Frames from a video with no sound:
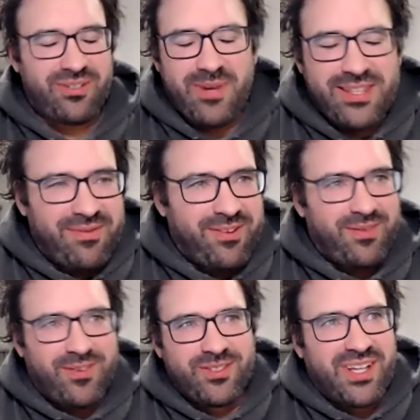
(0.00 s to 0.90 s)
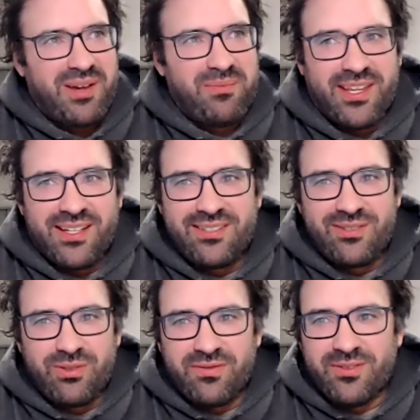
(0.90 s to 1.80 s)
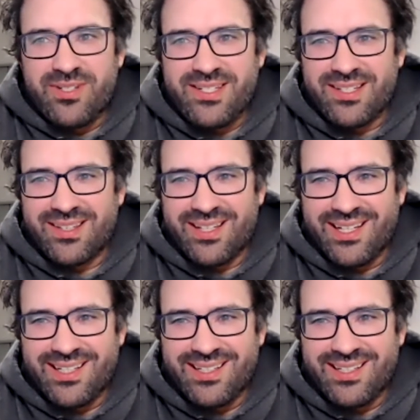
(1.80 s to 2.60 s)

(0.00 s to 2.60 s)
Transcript: that for the first time, like sort of recently.